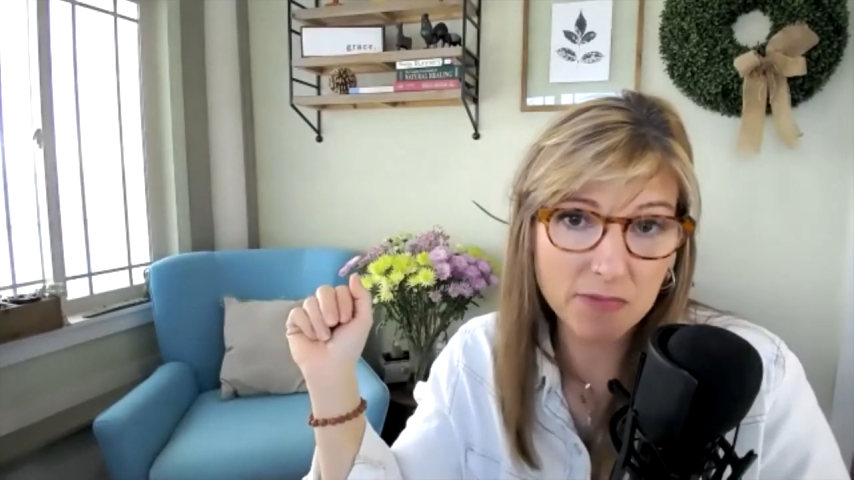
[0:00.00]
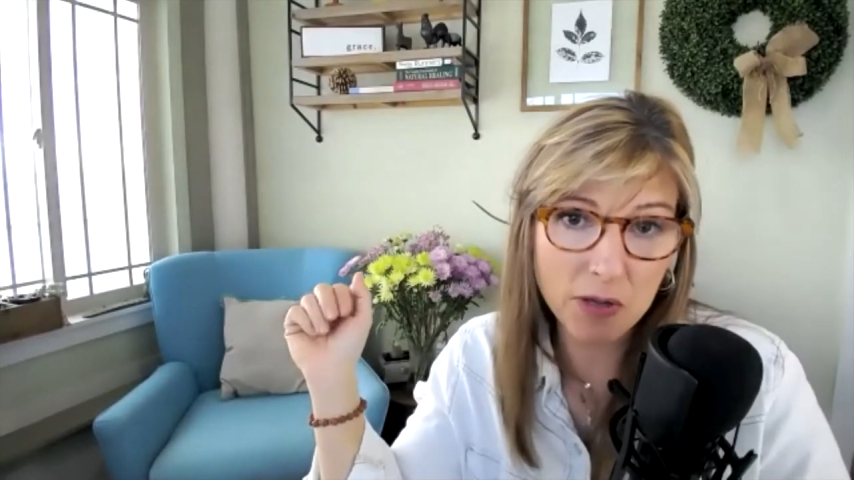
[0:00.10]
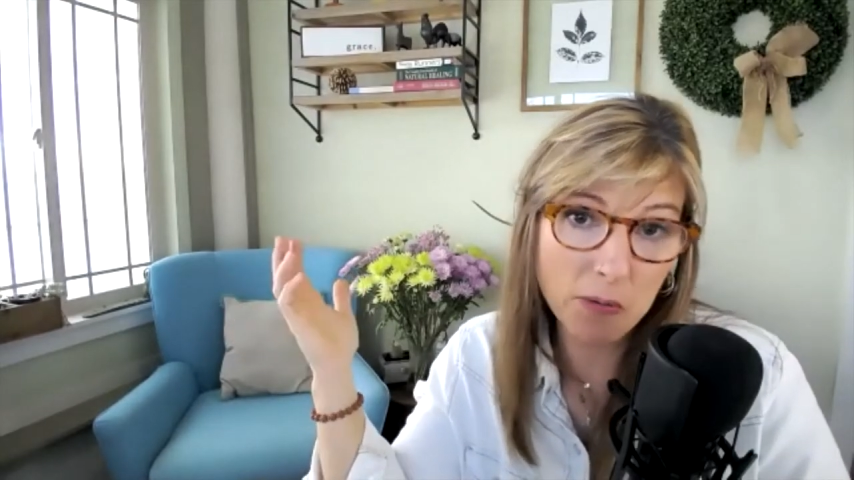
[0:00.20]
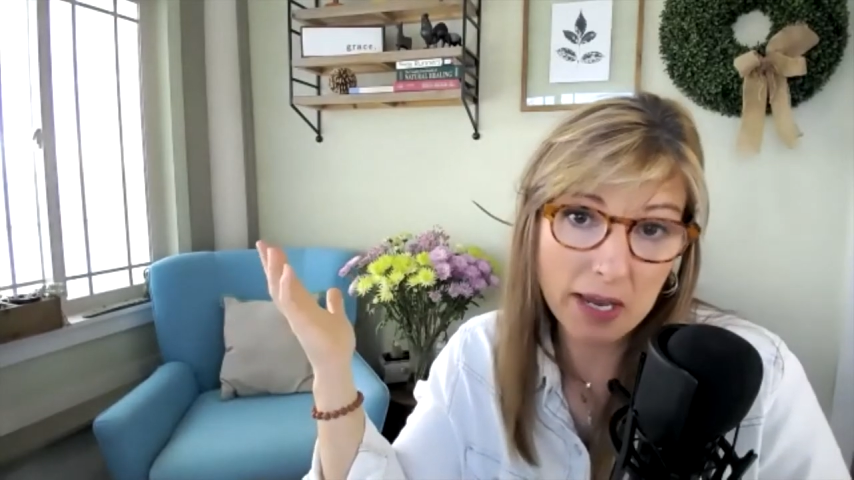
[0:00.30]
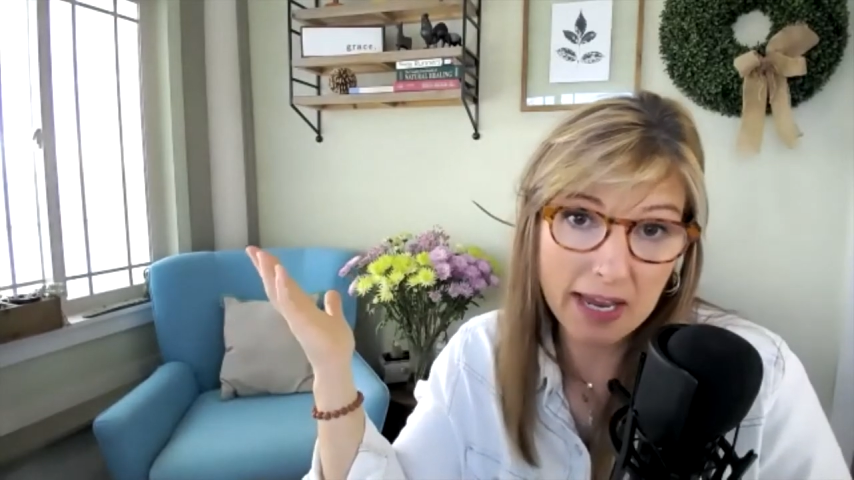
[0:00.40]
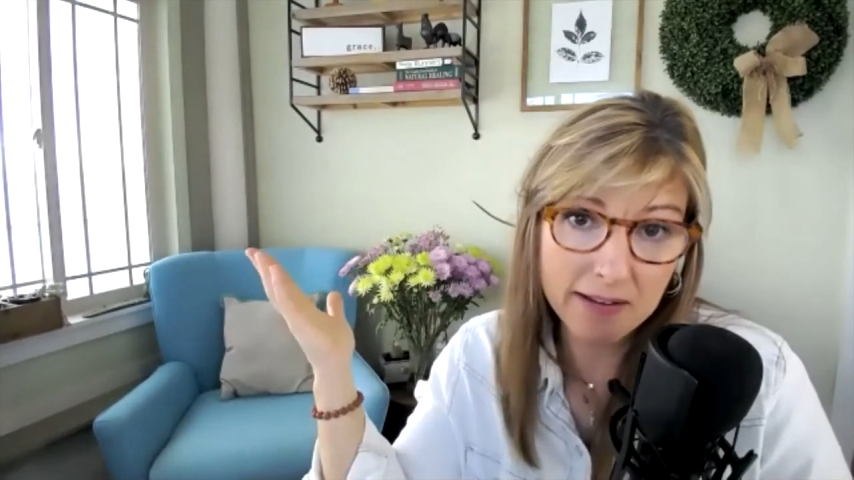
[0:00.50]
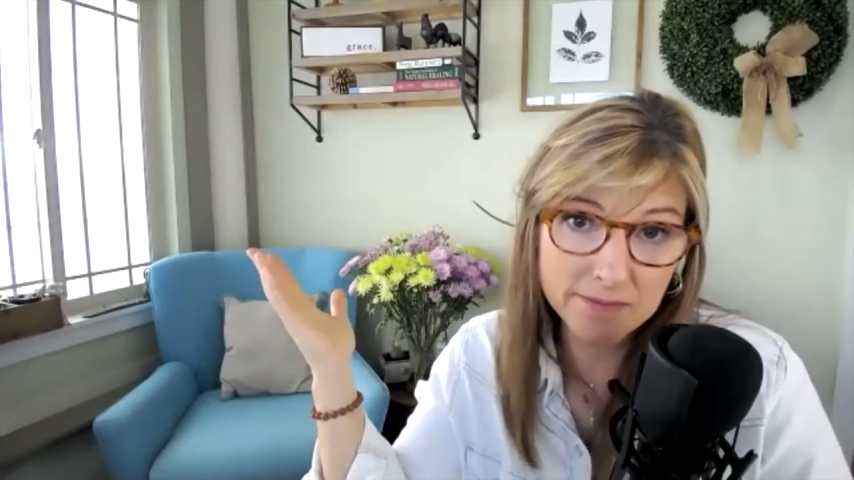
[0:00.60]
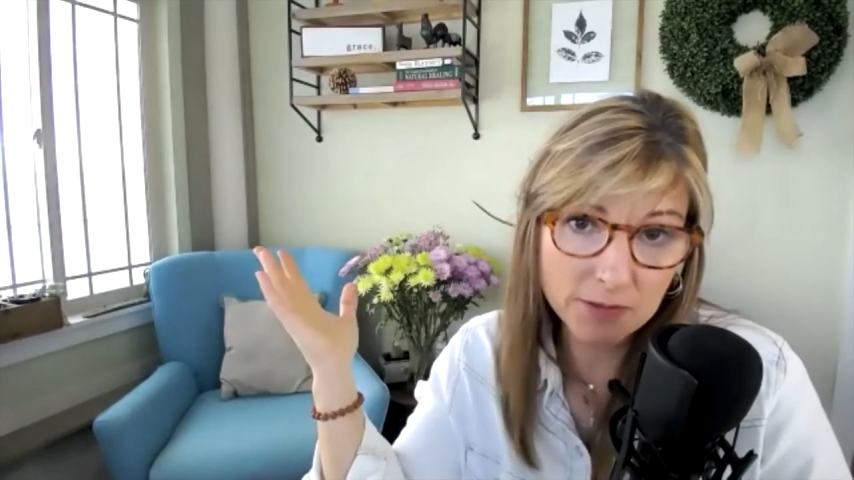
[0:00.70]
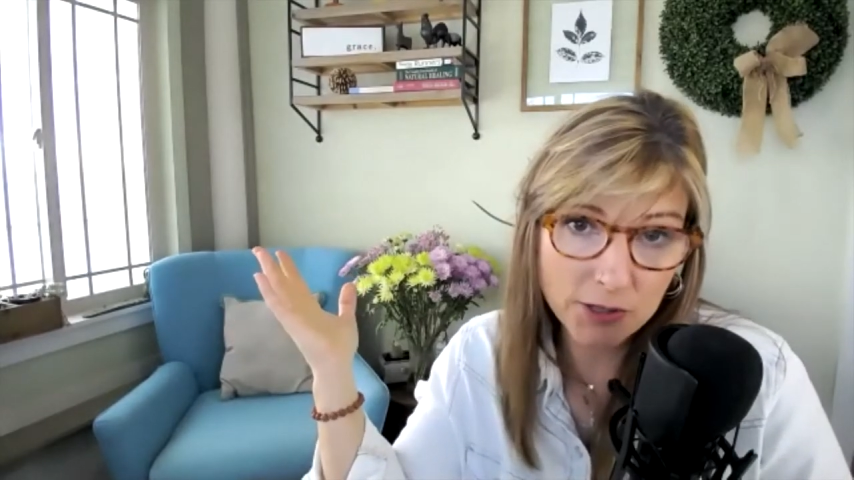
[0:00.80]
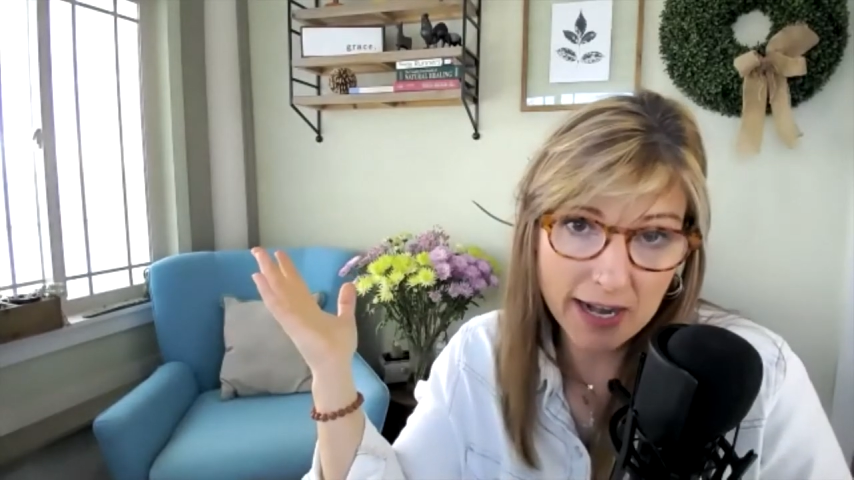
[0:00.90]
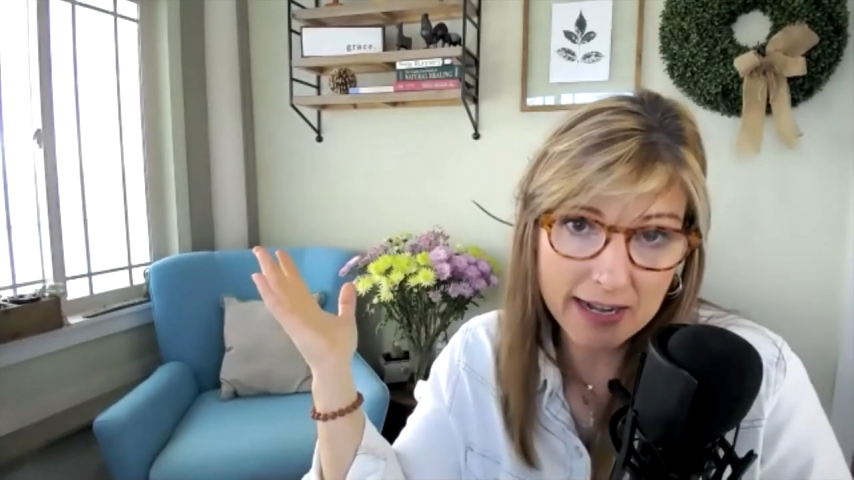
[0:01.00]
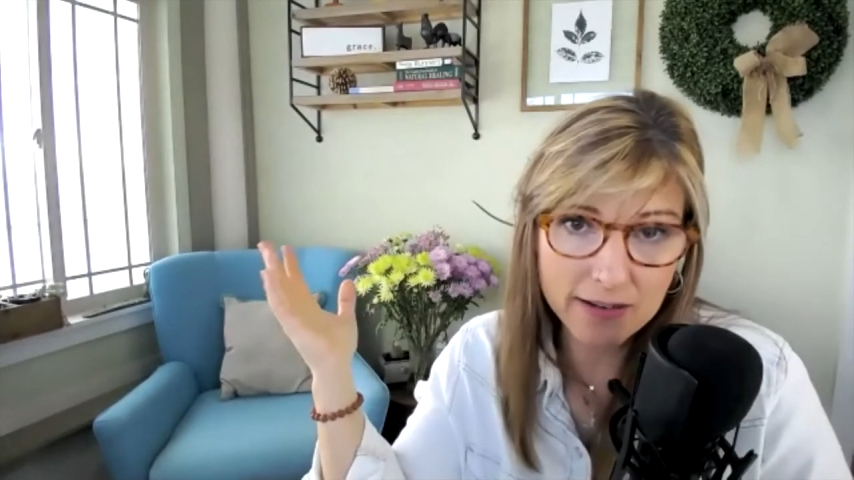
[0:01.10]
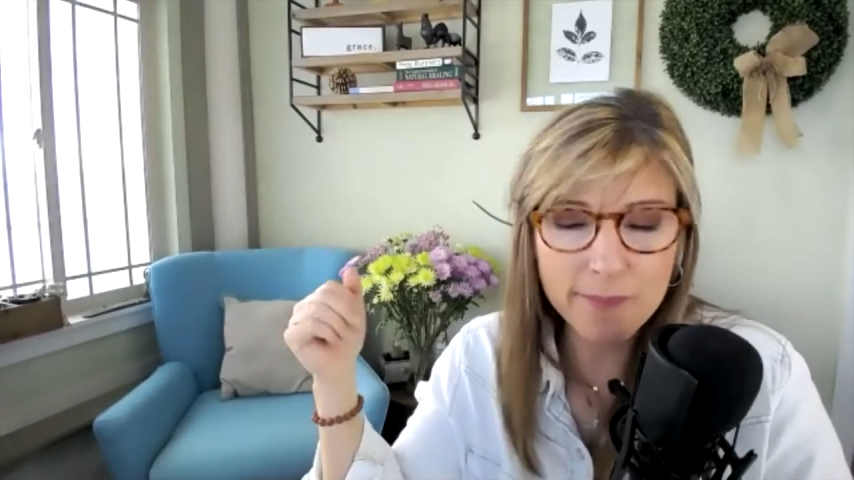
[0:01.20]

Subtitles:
okay, great.